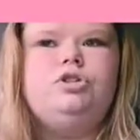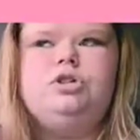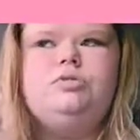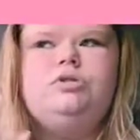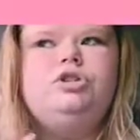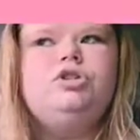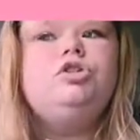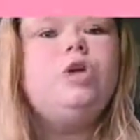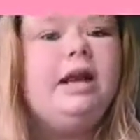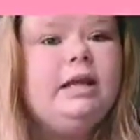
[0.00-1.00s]

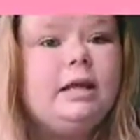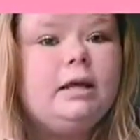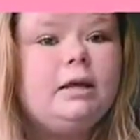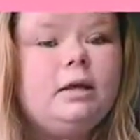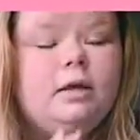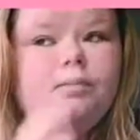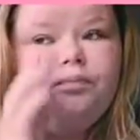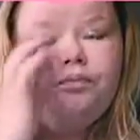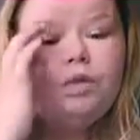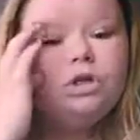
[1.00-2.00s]
just draining.
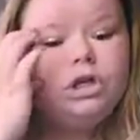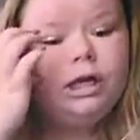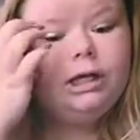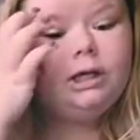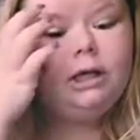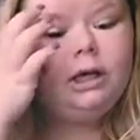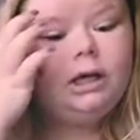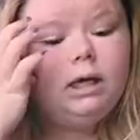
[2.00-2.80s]
And